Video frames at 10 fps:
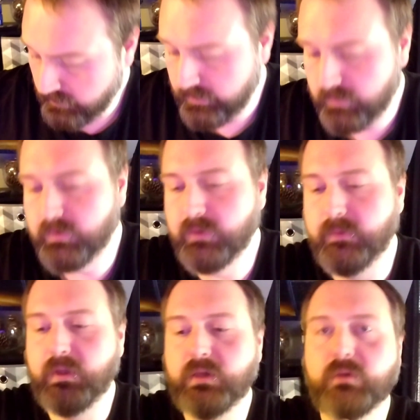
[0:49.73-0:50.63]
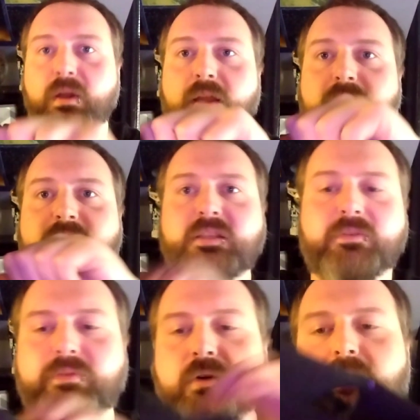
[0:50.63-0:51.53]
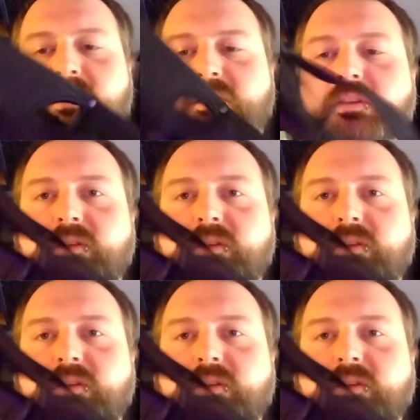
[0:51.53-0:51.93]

All right. Well, I knew I had this thing for a reason,